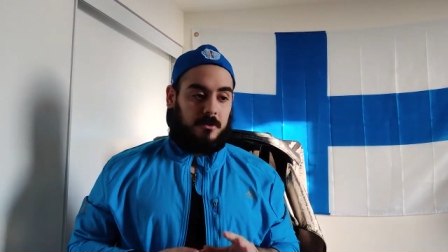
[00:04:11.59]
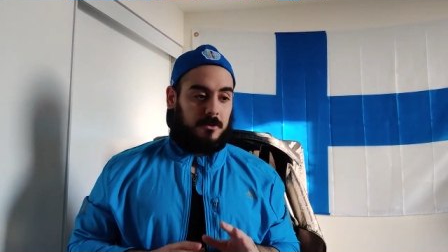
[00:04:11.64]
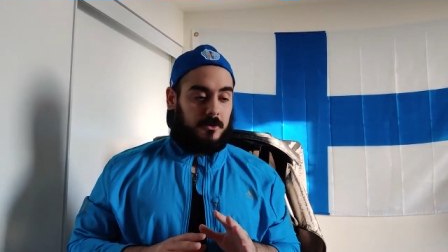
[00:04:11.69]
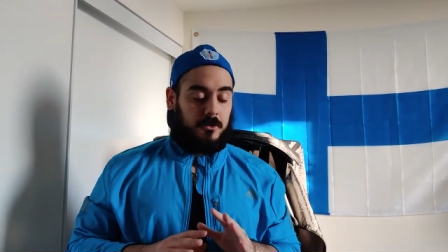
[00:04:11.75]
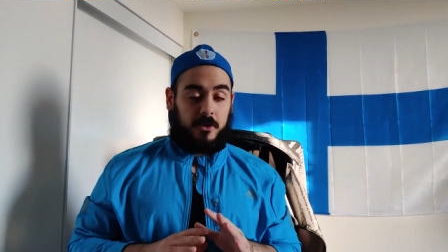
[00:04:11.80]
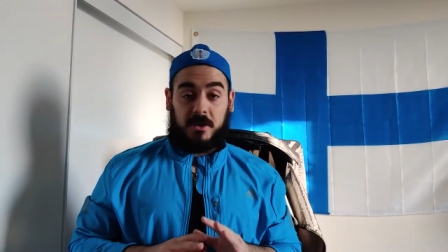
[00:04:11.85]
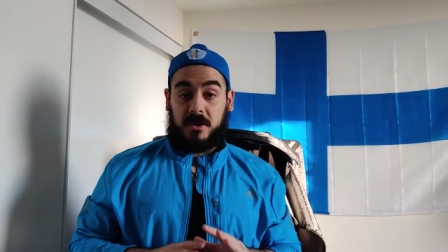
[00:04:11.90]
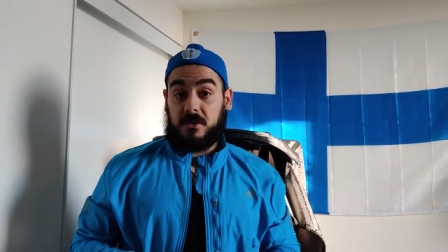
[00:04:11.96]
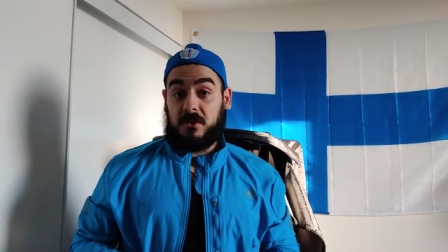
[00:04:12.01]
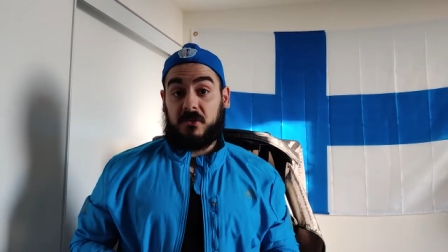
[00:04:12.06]
your
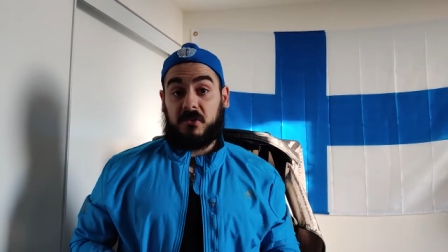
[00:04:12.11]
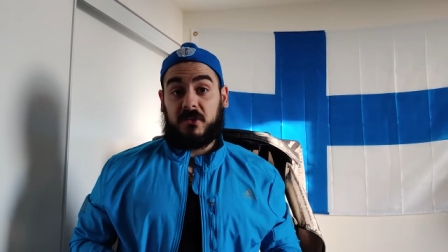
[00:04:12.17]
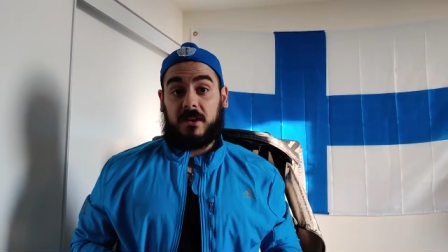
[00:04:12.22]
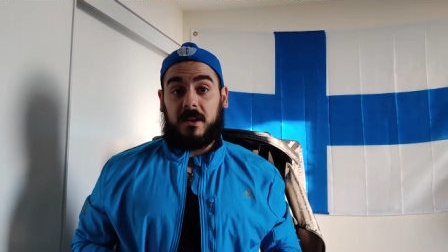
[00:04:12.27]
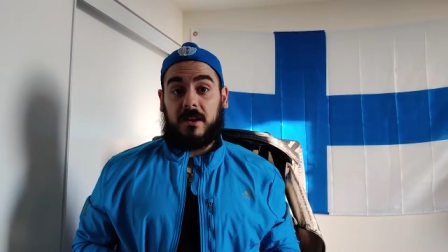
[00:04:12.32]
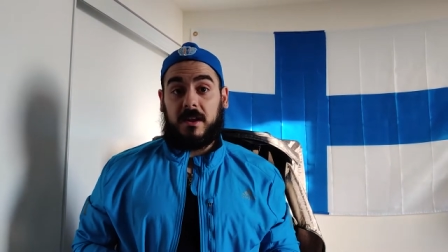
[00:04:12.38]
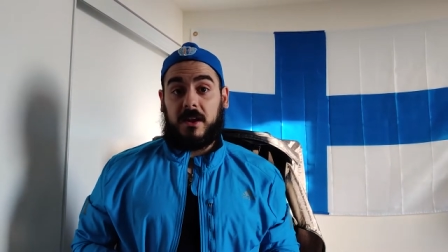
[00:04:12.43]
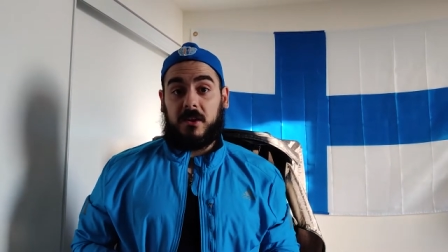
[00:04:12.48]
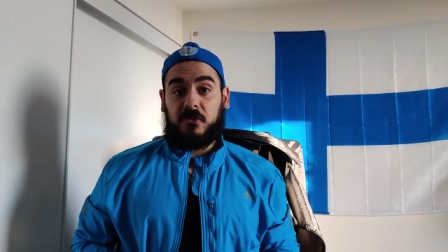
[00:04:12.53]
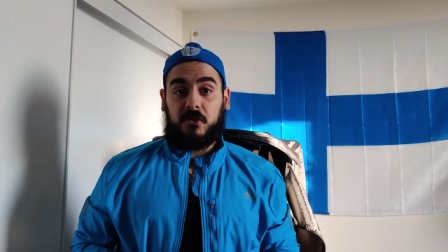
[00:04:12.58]
gear is going
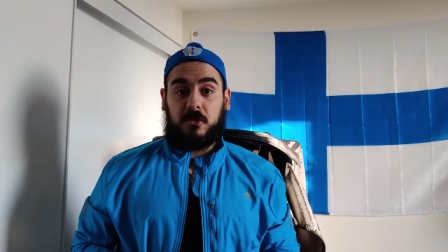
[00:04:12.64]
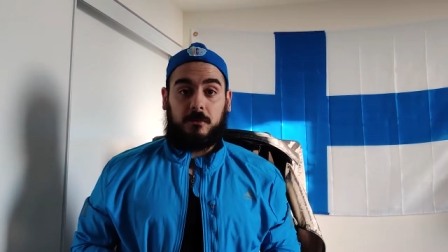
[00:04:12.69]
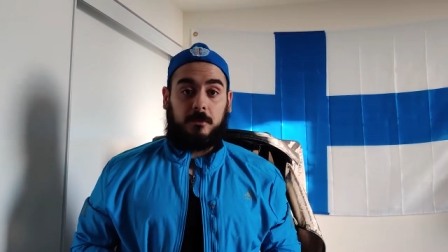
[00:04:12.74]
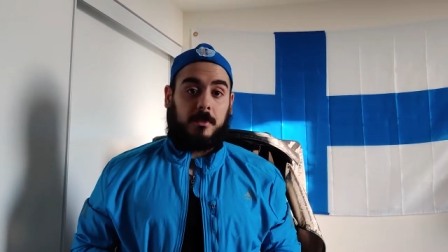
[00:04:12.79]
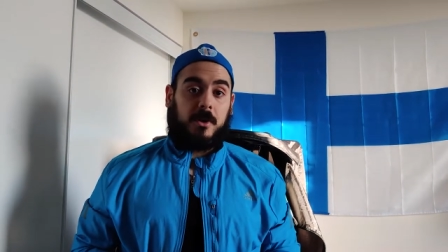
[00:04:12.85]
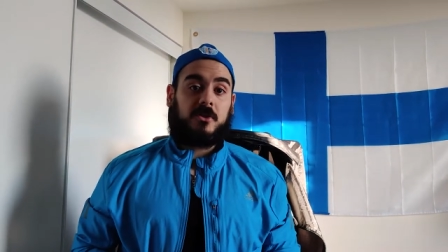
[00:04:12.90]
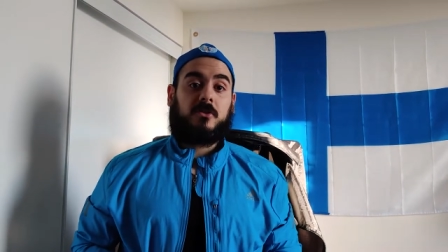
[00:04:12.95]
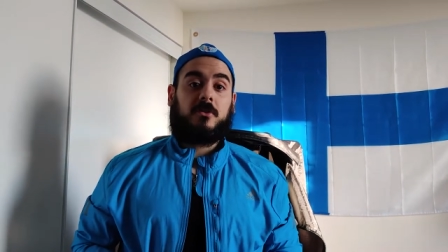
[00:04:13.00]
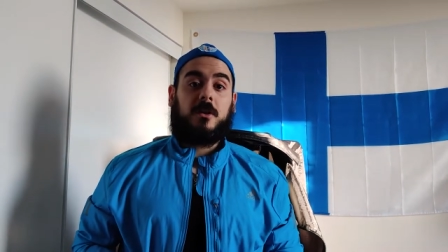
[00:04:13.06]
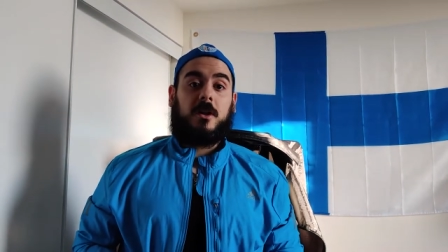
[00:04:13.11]
to last you
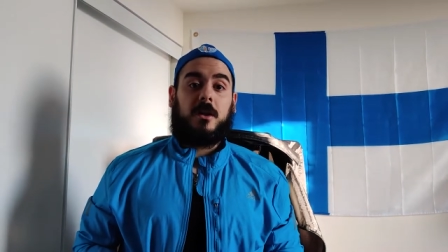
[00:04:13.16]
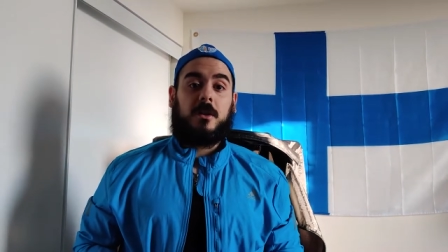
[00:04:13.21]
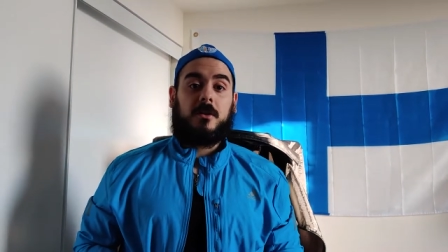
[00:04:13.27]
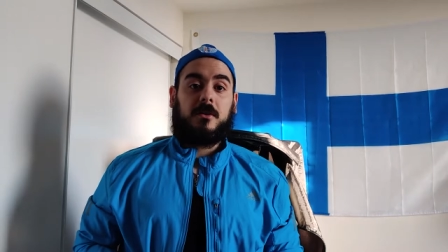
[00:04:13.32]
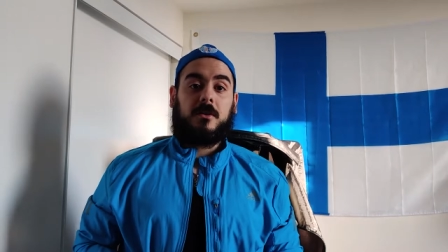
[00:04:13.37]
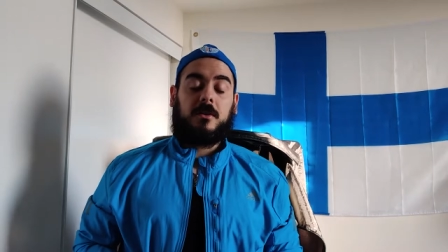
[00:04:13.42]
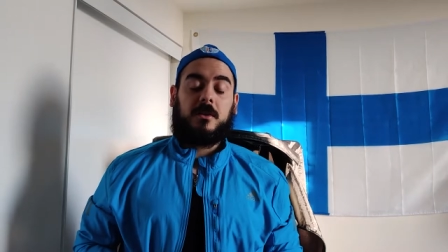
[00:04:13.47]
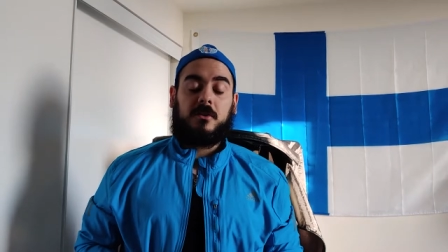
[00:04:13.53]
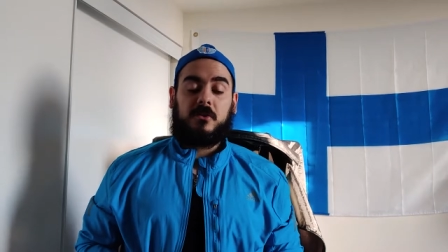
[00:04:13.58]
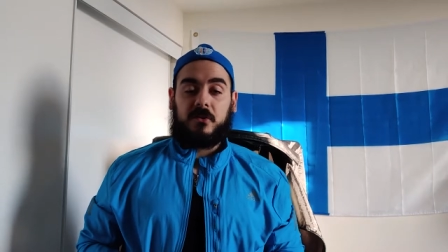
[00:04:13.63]
much
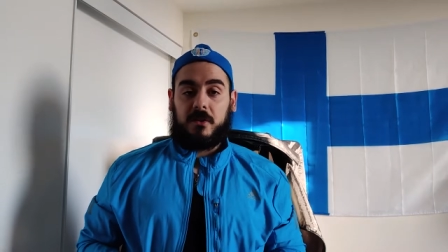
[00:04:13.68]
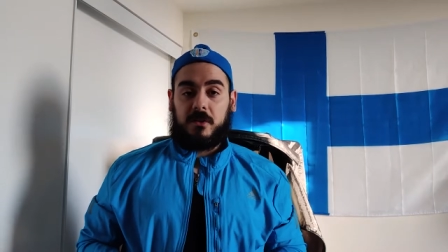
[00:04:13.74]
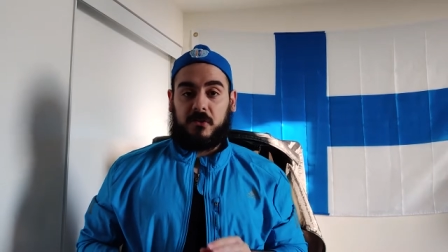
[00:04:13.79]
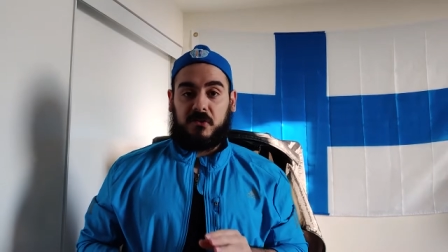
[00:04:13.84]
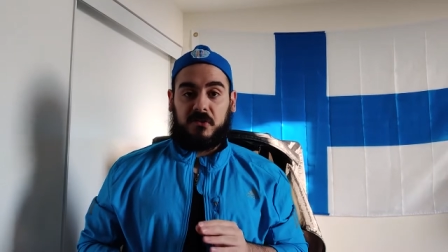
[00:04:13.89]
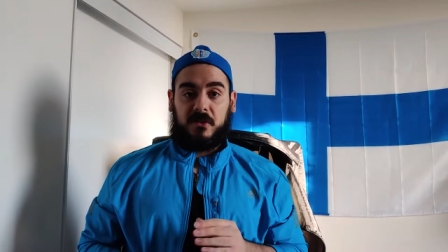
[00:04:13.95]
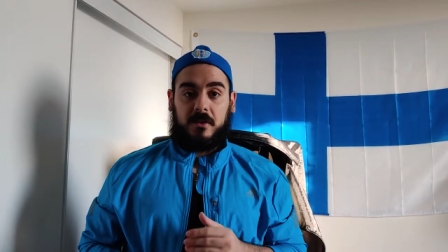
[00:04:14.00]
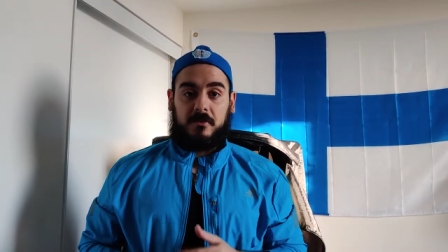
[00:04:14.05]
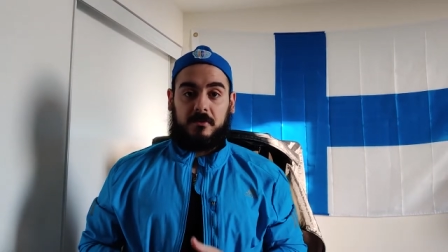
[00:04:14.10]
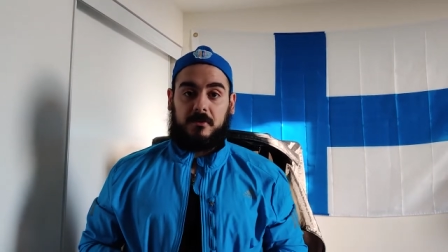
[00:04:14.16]
longer. It's going to
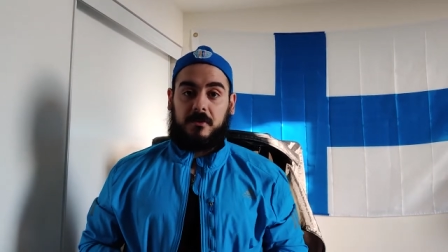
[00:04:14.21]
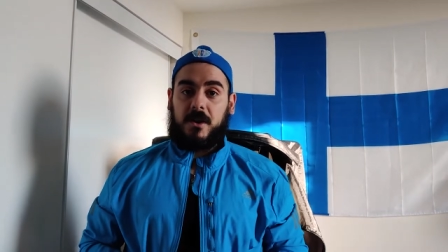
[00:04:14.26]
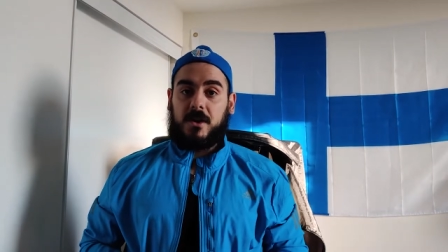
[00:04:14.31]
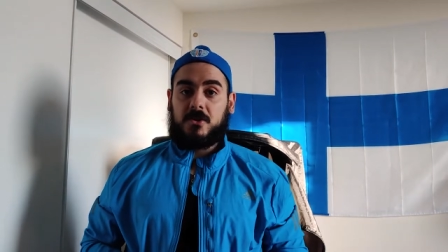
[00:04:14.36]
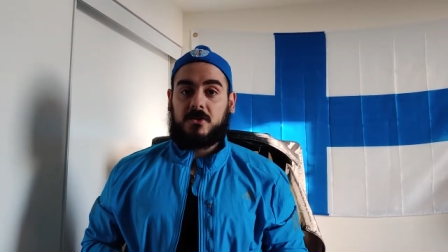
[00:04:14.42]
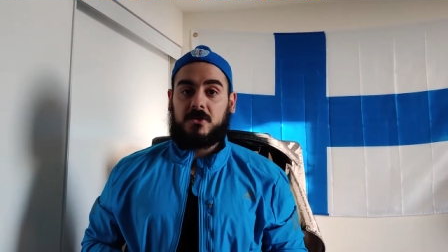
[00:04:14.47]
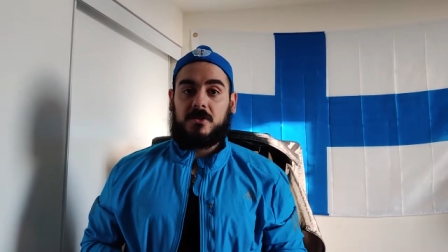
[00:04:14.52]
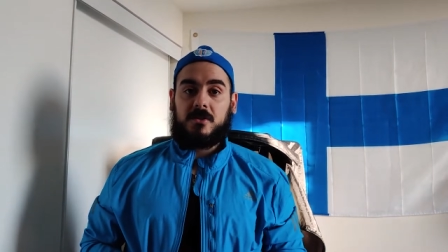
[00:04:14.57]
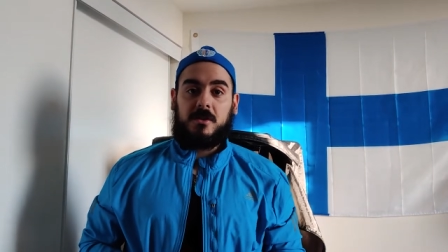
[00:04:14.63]
stay fresh.